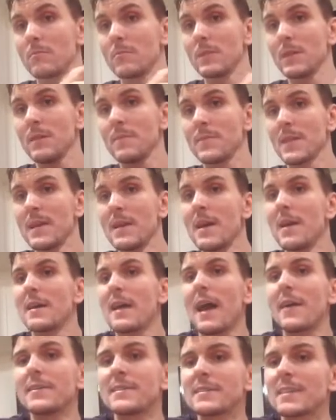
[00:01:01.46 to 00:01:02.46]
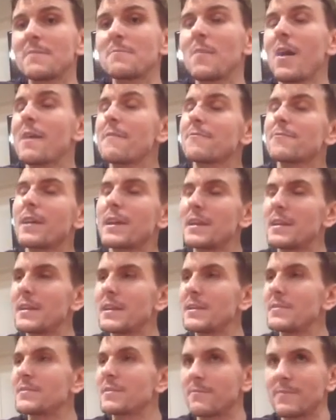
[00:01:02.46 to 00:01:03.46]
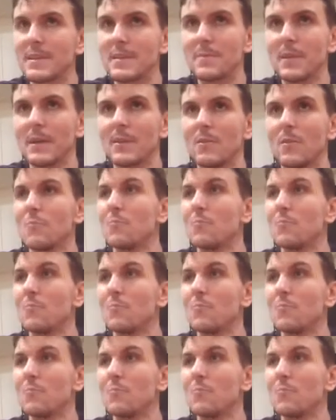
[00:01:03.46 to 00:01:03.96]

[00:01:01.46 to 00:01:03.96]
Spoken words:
Do you say my friend, who's a female?